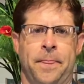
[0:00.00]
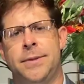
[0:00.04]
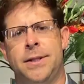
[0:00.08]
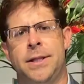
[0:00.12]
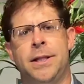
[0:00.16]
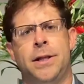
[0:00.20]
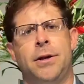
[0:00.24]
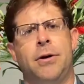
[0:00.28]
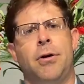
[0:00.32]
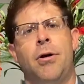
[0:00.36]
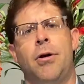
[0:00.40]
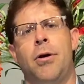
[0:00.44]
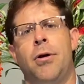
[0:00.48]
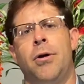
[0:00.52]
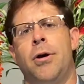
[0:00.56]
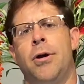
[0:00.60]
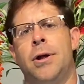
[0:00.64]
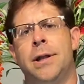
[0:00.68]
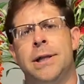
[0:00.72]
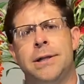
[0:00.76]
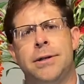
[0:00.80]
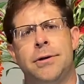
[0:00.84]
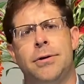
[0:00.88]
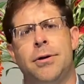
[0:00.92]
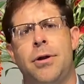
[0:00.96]
that are a
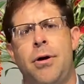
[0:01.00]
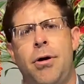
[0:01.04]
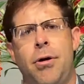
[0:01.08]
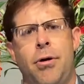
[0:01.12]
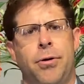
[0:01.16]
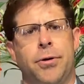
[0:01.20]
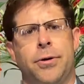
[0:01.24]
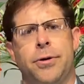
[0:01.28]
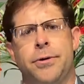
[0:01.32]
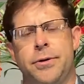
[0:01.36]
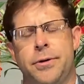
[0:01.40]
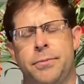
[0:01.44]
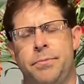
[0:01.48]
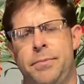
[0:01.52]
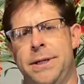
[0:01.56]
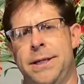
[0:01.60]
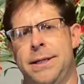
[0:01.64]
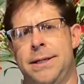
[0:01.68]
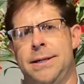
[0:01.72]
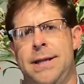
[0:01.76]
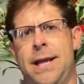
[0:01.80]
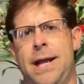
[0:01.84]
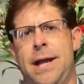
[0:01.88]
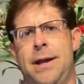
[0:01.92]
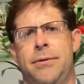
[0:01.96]
little harder to
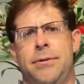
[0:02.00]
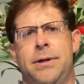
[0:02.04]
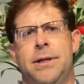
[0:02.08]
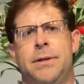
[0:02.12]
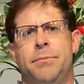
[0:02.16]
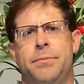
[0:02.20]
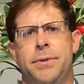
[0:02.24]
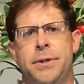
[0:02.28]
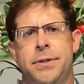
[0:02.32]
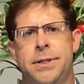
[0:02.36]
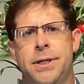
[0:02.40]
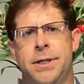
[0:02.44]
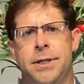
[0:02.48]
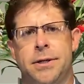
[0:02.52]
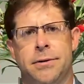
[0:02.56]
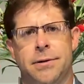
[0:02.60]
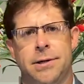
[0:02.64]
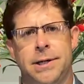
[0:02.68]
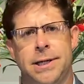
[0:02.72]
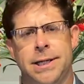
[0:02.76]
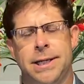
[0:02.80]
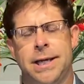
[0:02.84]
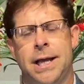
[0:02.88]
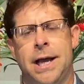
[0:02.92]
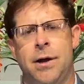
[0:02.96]
pin down, and
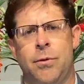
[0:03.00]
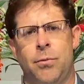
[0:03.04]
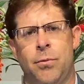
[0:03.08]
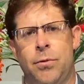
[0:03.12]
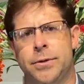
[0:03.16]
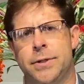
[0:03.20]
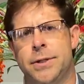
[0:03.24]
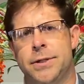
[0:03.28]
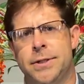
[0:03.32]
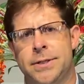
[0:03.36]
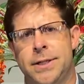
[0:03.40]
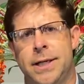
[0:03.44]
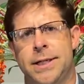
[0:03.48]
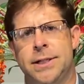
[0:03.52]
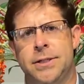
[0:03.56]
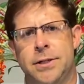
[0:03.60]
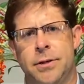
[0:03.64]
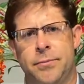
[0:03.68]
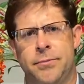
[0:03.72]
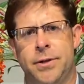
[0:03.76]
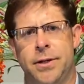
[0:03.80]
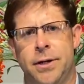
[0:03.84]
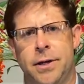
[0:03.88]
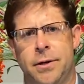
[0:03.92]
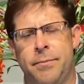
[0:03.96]
particularly I want to say
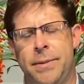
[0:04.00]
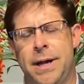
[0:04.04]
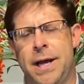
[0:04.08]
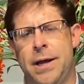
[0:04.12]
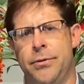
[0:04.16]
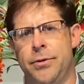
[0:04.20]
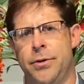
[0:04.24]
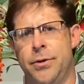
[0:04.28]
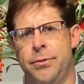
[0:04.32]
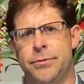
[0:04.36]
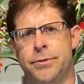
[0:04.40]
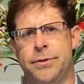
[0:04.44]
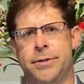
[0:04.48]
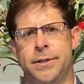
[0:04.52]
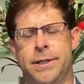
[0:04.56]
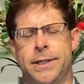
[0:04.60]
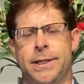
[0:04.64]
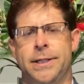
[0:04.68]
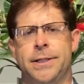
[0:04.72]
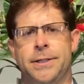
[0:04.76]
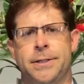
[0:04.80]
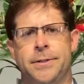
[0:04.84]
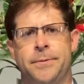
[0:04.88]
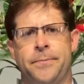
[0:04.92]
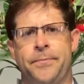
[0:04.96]
something about those
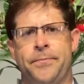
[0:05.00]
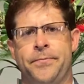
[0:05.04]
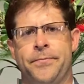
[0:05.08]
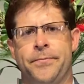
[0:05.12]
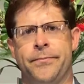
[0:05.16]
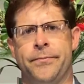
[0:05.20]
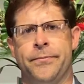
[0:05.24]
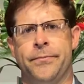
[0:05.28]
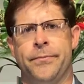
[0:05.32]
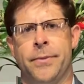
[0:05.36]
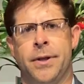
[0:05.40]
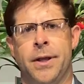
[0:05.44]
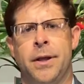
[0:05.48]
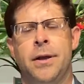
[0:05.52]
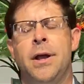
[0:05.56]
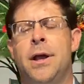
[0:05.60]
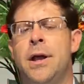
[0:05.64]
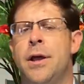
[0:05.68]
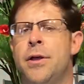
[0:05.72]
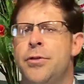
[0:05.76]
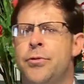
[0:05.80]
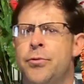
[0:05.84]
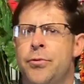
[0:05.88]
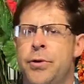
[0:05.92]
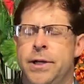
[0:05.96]
things.
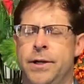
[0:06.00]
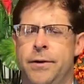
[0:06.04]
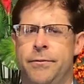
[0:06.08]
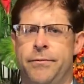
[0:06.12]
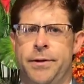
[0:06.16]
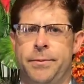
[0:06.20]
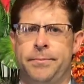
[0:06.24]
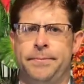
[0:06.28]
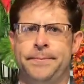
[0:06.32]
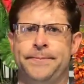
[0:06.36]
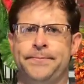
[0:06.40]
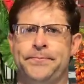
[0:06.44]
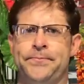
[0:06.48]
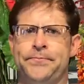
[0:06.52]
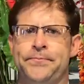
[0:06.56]
Three of them: